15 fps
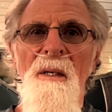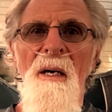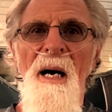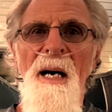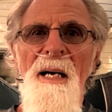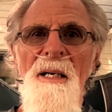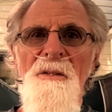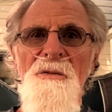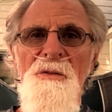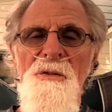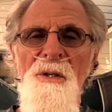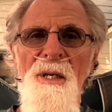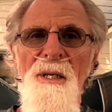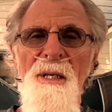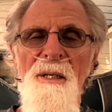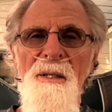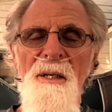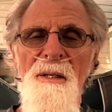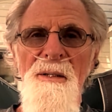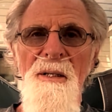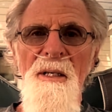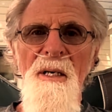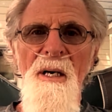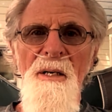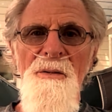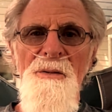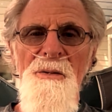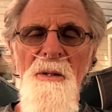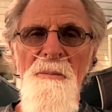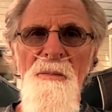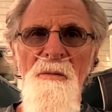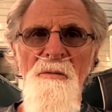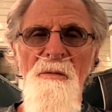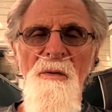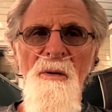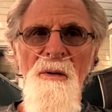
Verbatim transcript: I had studied the concept of